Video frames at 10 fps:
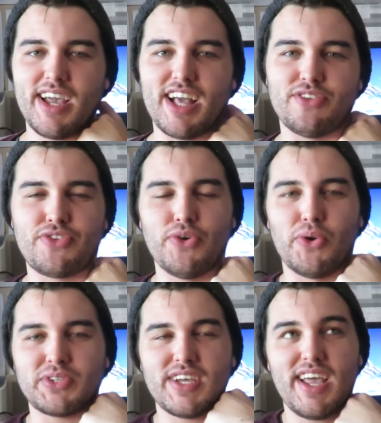and
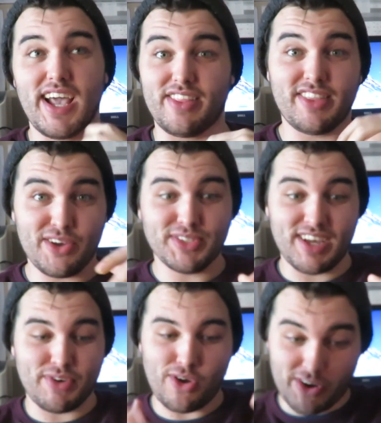thought. And then they also
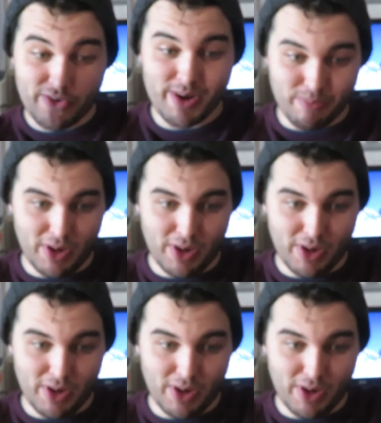have a concrete